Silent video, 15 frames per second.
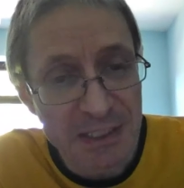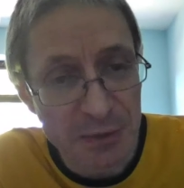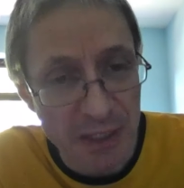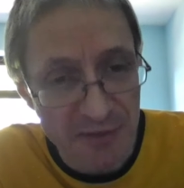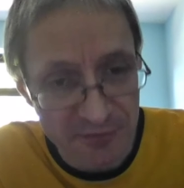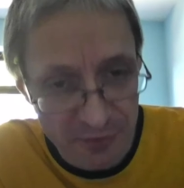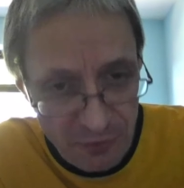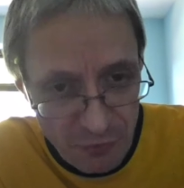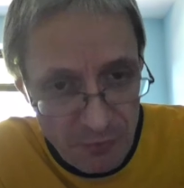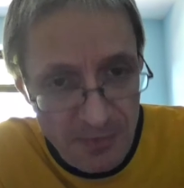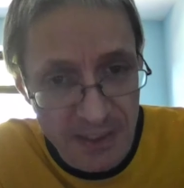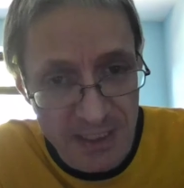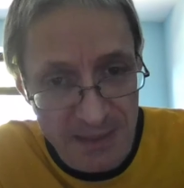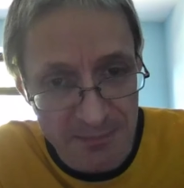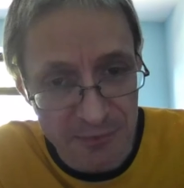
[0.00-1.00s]
You have all
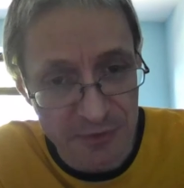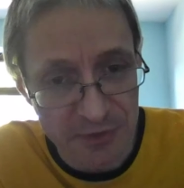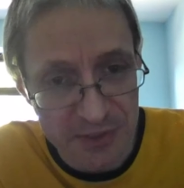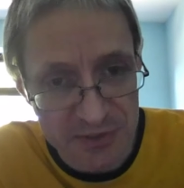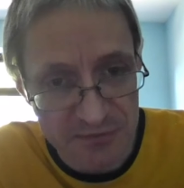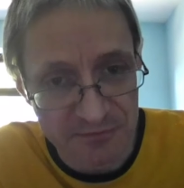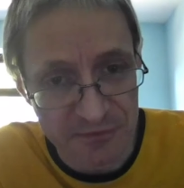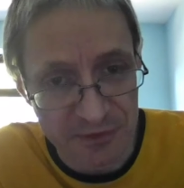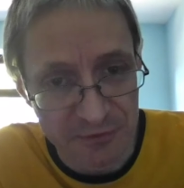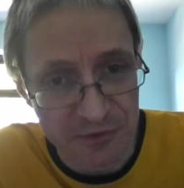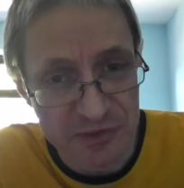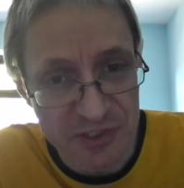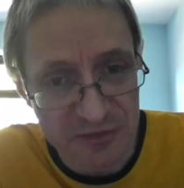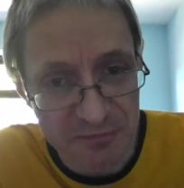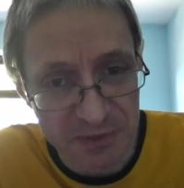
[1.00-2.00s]
my admiration for your
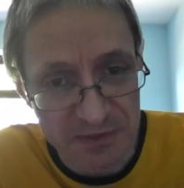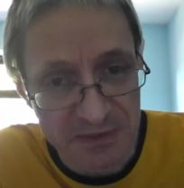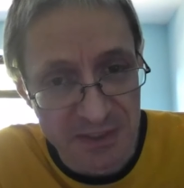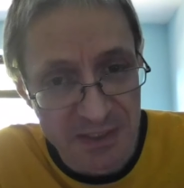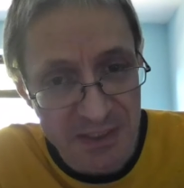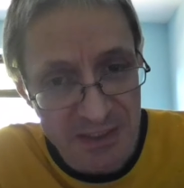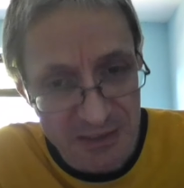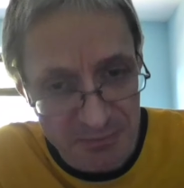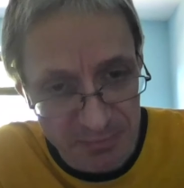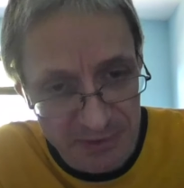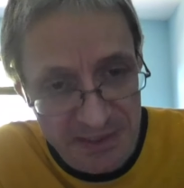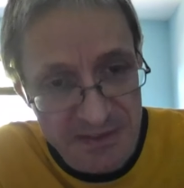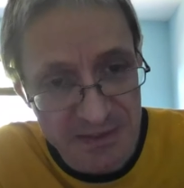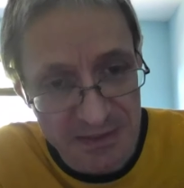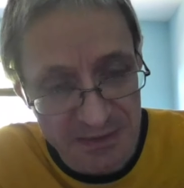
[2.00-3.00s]
achievement,
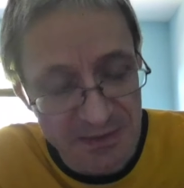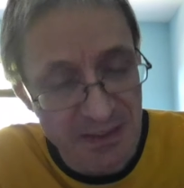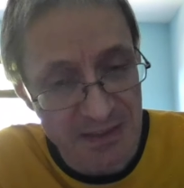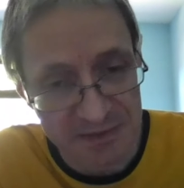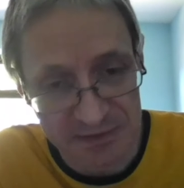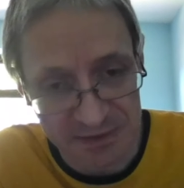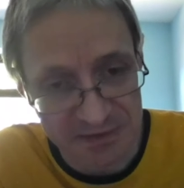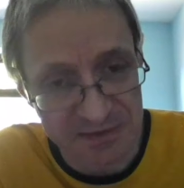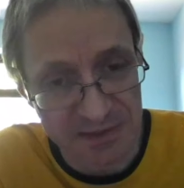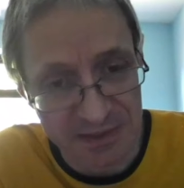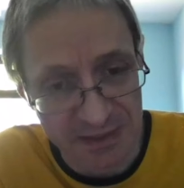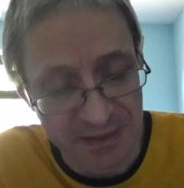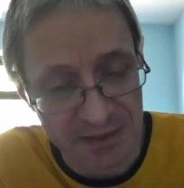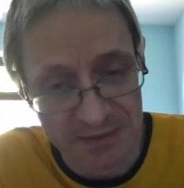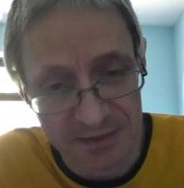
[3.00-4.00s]
completing and
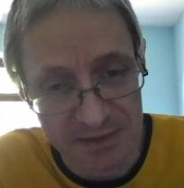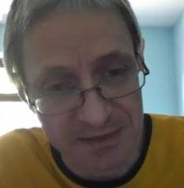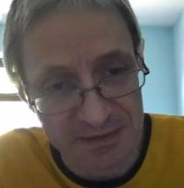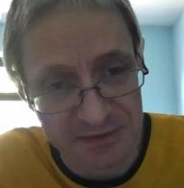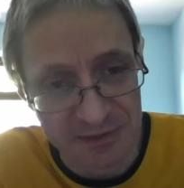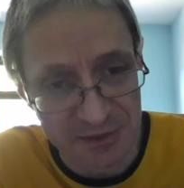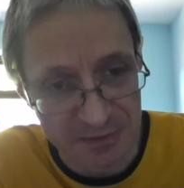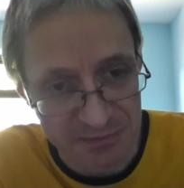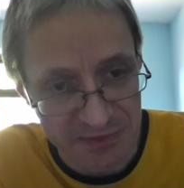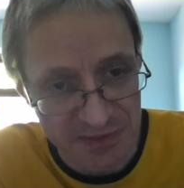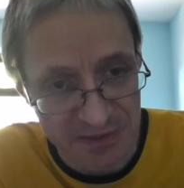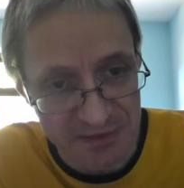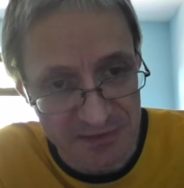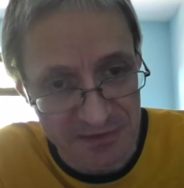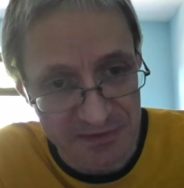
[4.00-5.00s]
succeeding under these
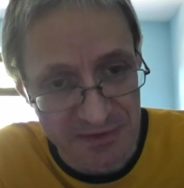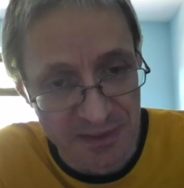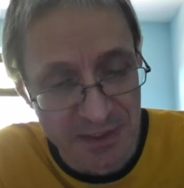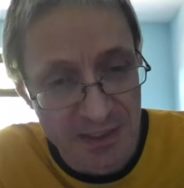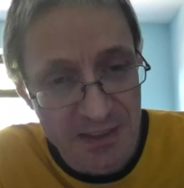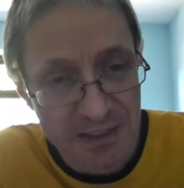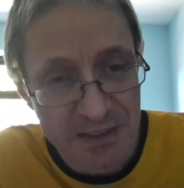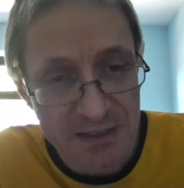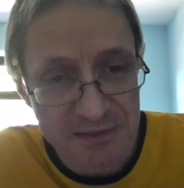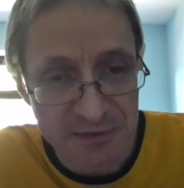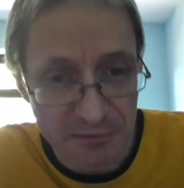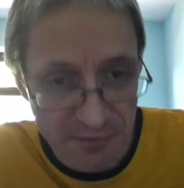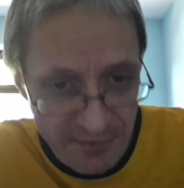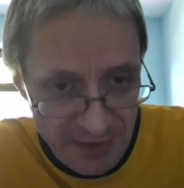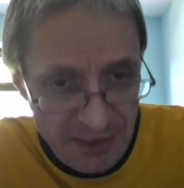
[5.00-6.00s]
circumstances.
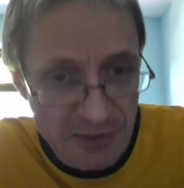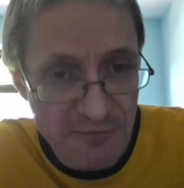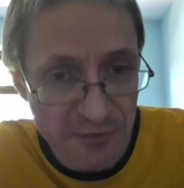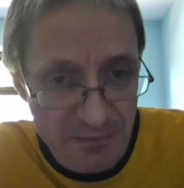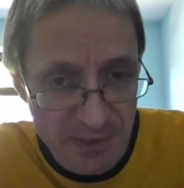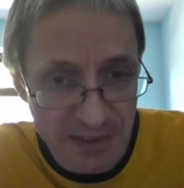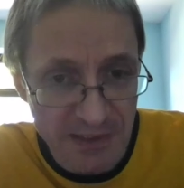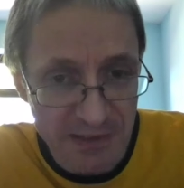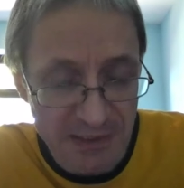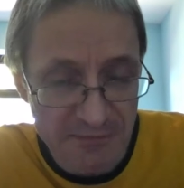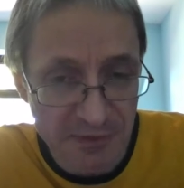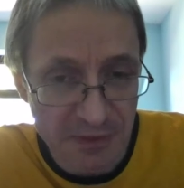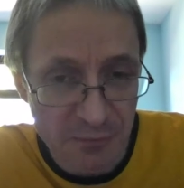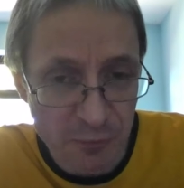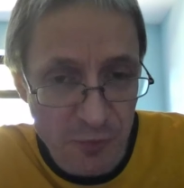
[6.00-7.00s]
So thank you for making
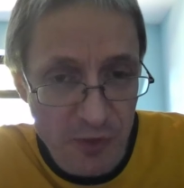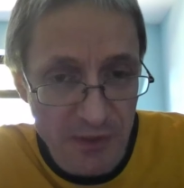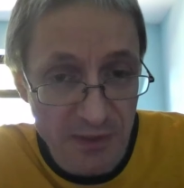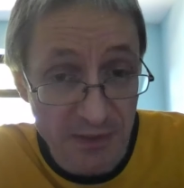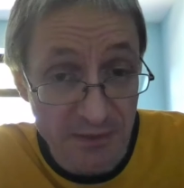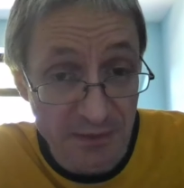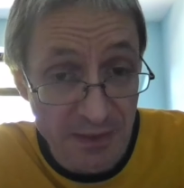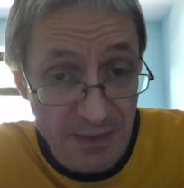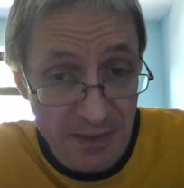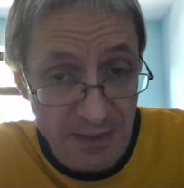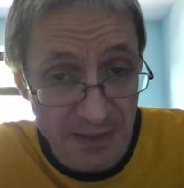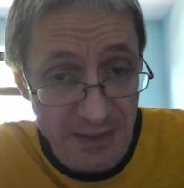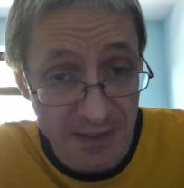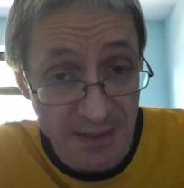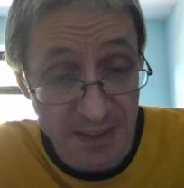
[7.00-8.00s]
living and working
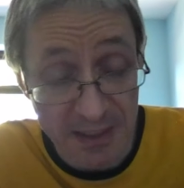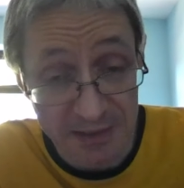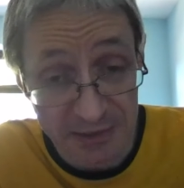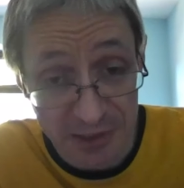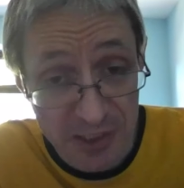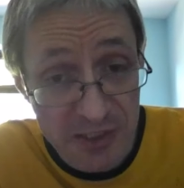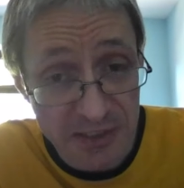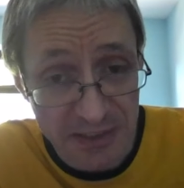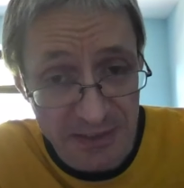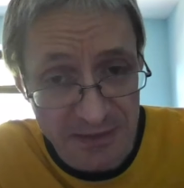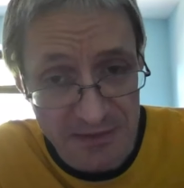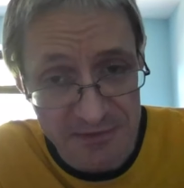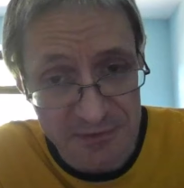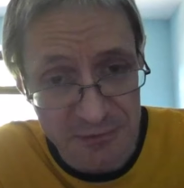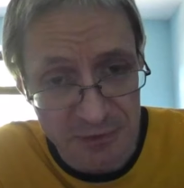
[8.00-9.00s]
uh, and learning
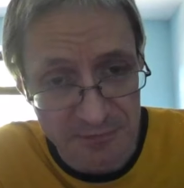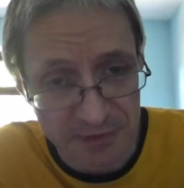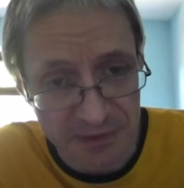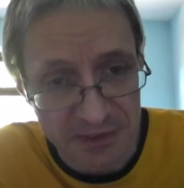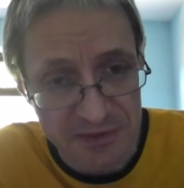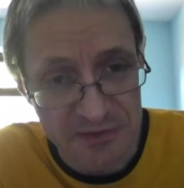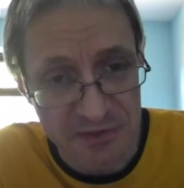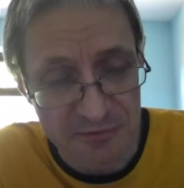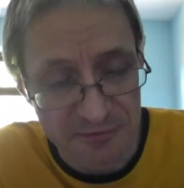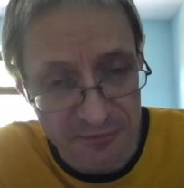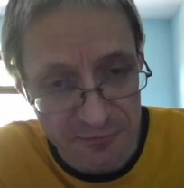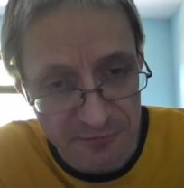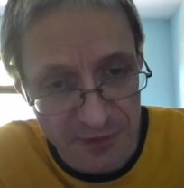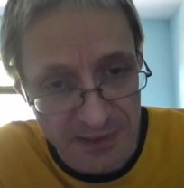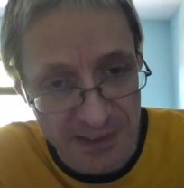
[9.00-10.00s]
in the School of English so
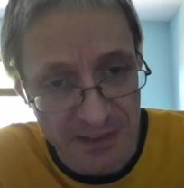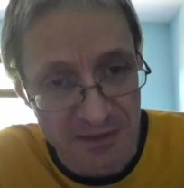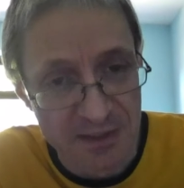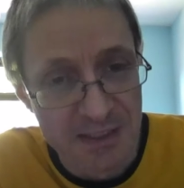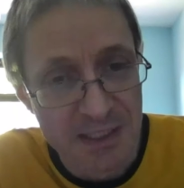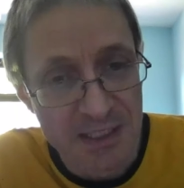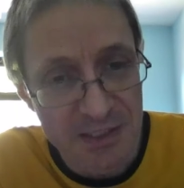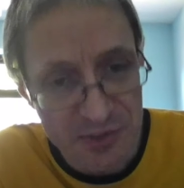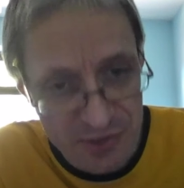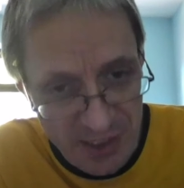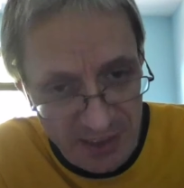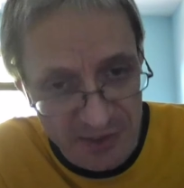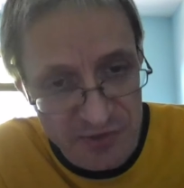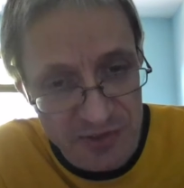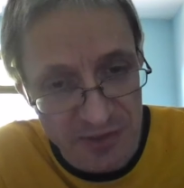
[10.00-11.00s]
fulfilling,
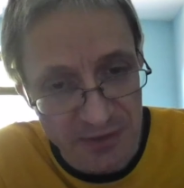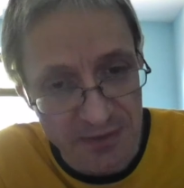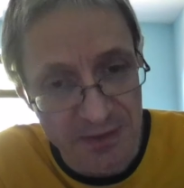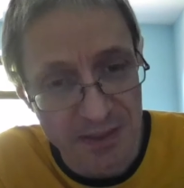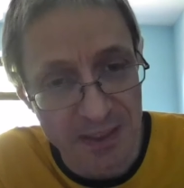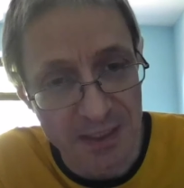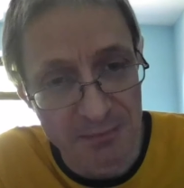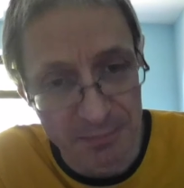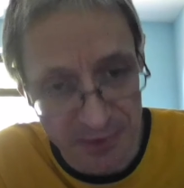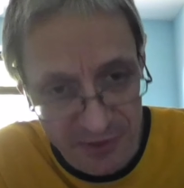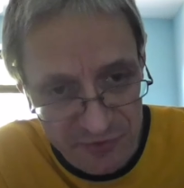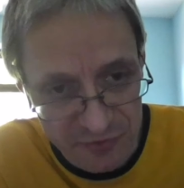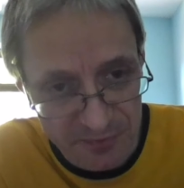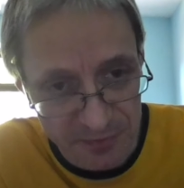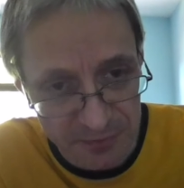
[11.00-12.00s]
challenging, and
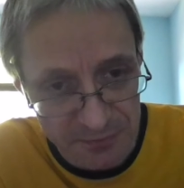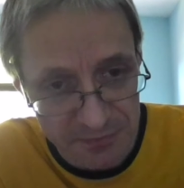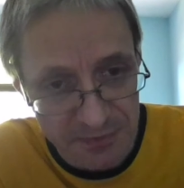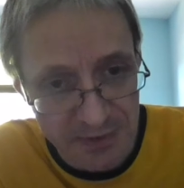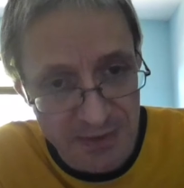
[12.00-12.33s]
pleasurable.